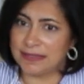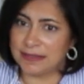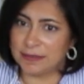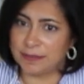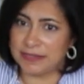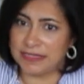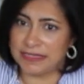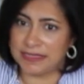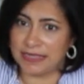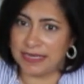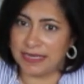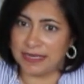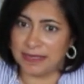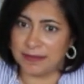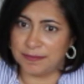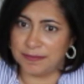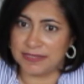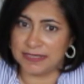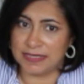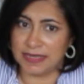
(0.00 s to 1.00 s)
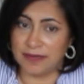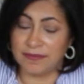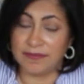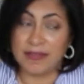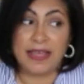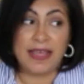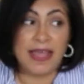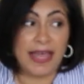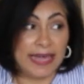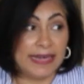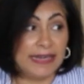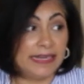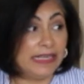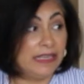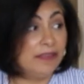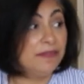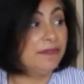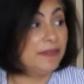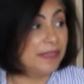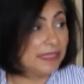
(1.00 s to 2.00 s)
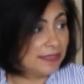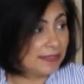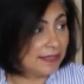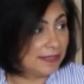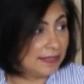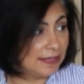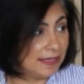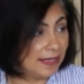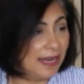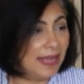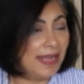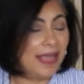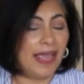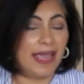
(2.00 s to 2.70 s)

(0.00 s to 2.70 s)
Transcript: his mistake himself and he fixes it.